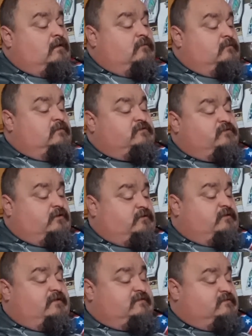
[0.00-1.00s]

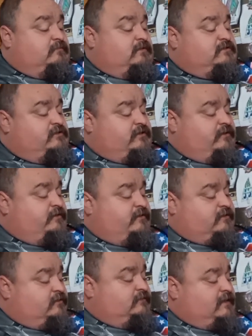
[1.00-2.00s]
So this is what you do.
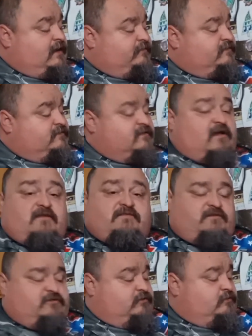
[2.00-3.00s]
You cook down the
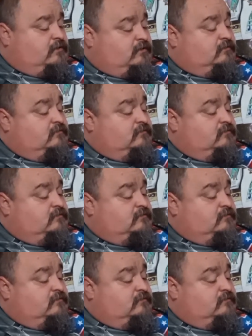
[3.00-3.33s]
sausage, you all.